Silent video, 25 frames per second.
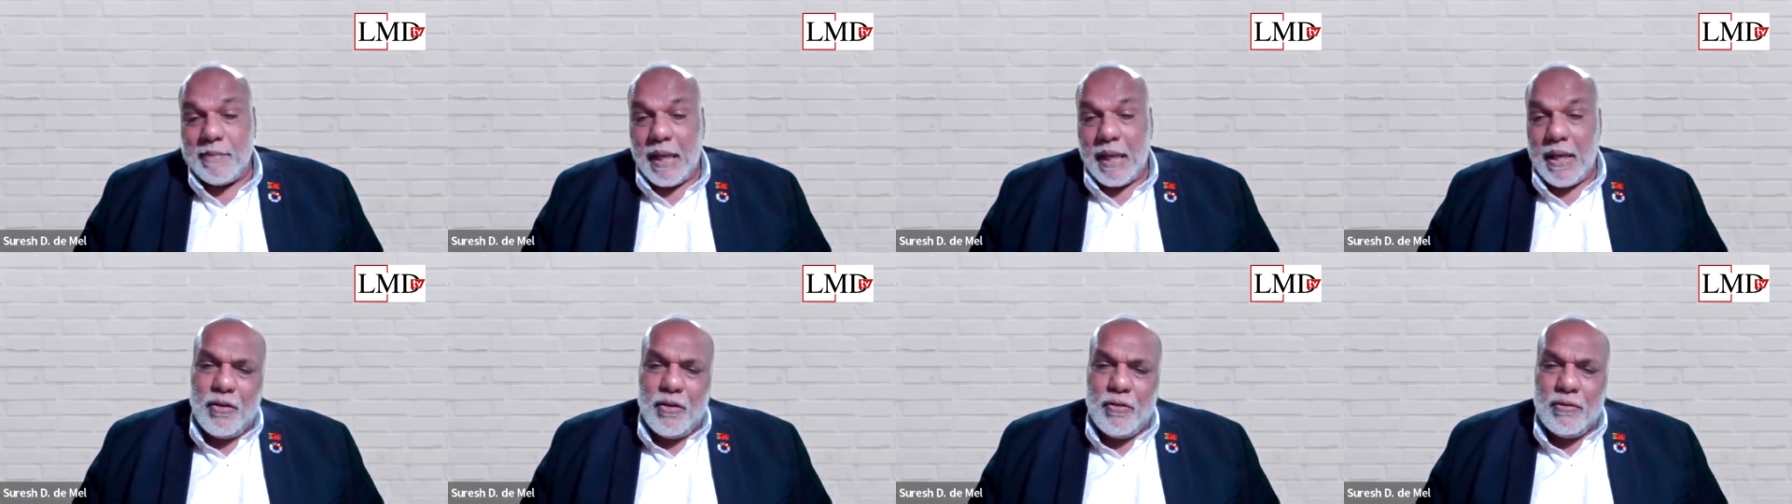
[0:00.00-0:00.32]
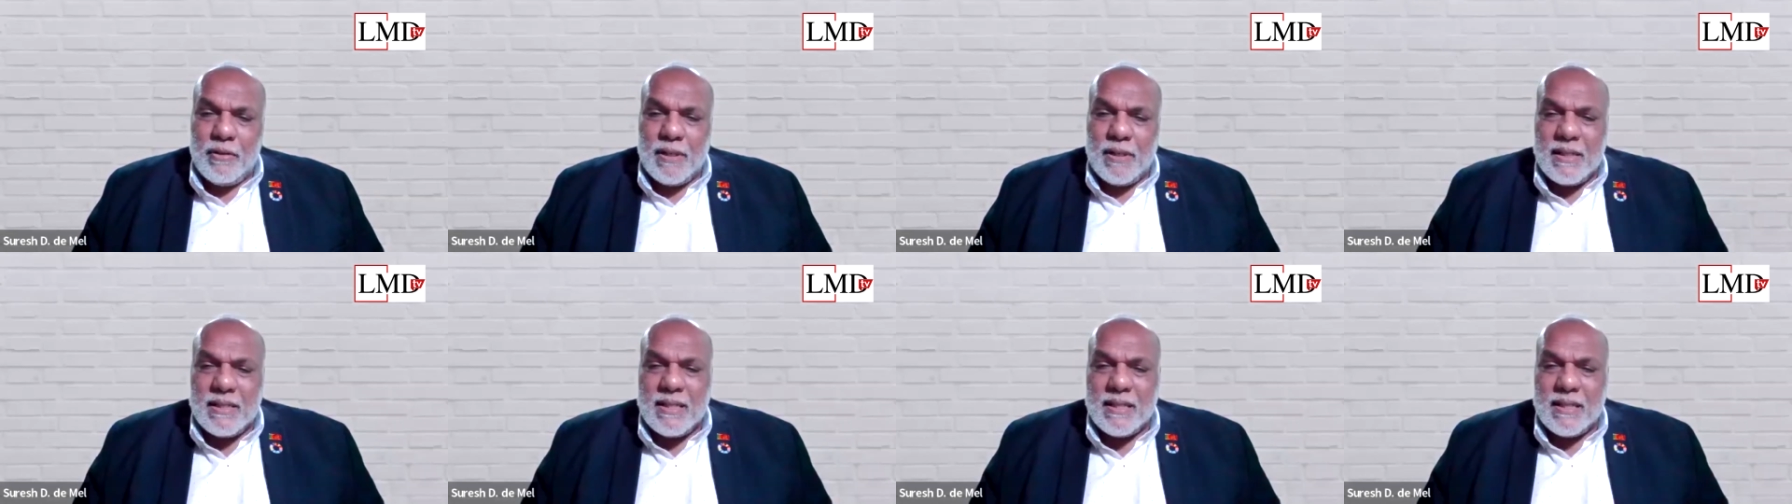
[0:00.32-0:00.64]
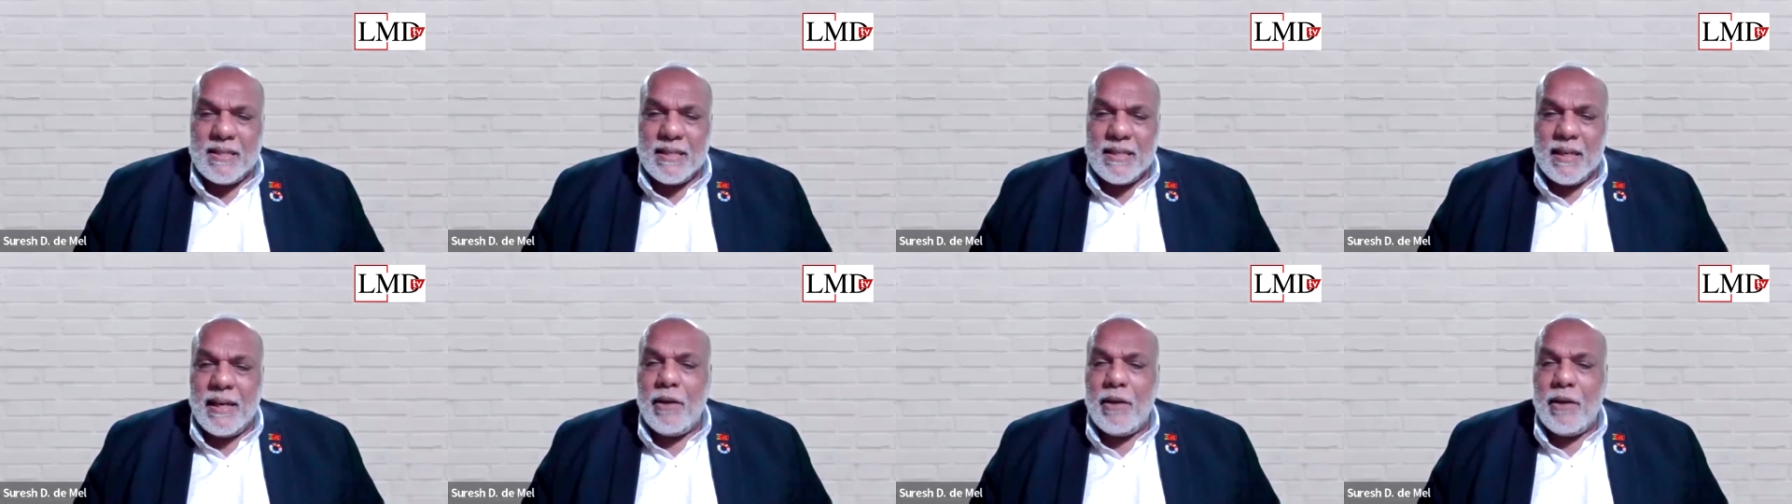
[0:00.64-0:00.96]
You know, this
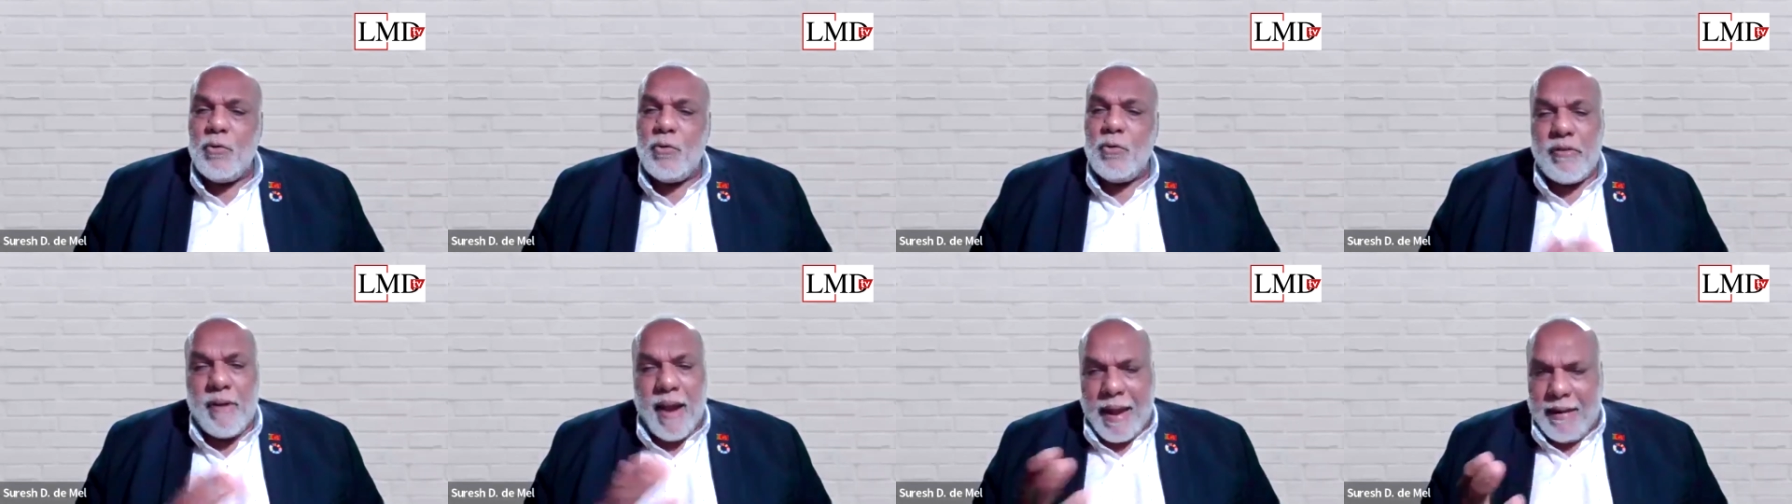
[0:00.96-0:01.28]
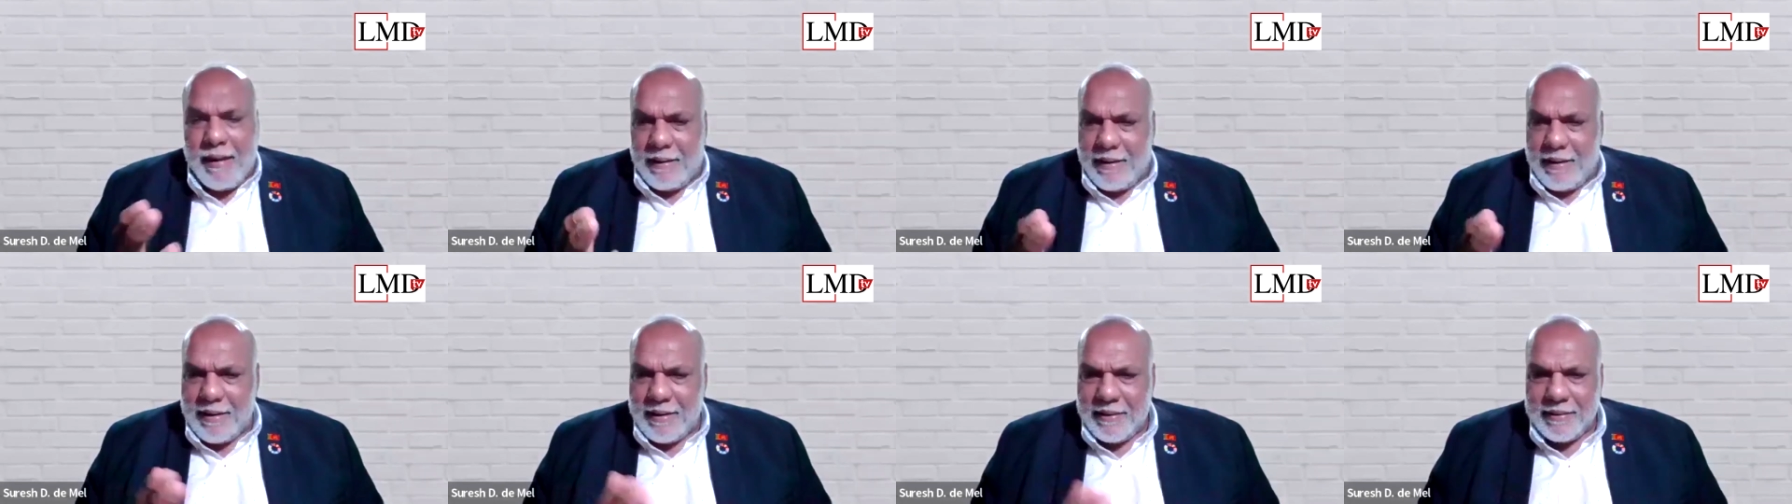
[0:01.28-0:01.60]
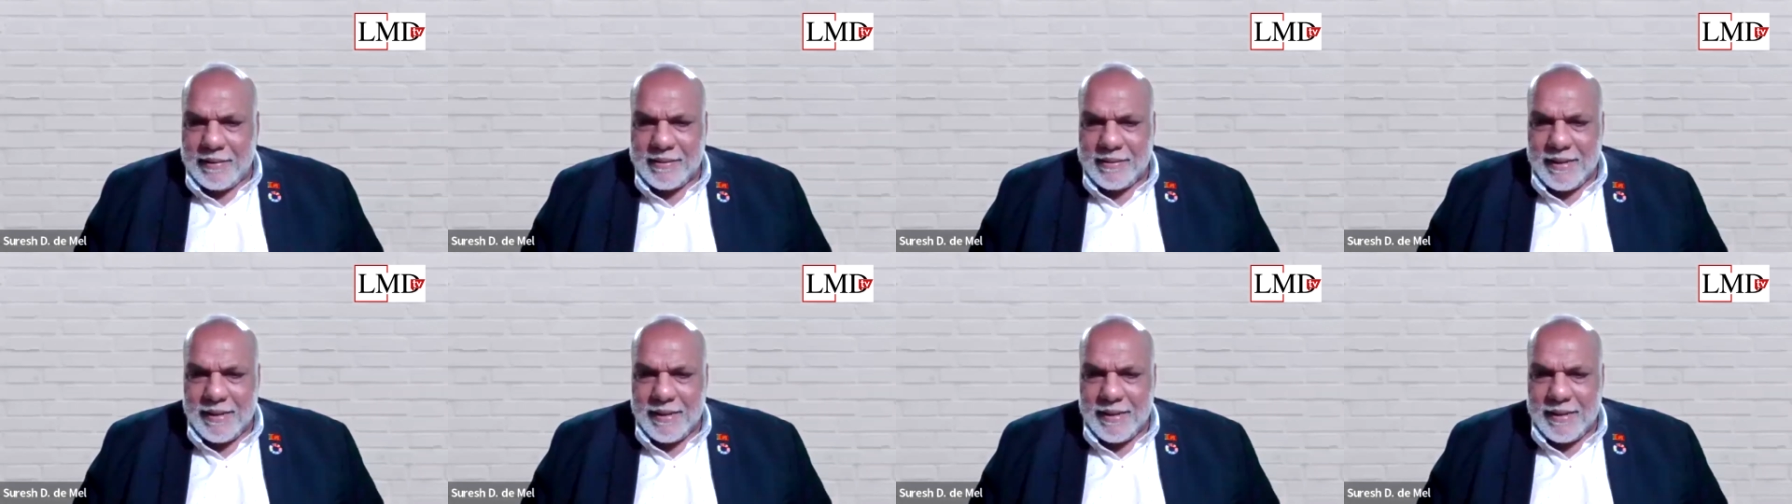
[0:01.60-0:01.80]
is the new trend.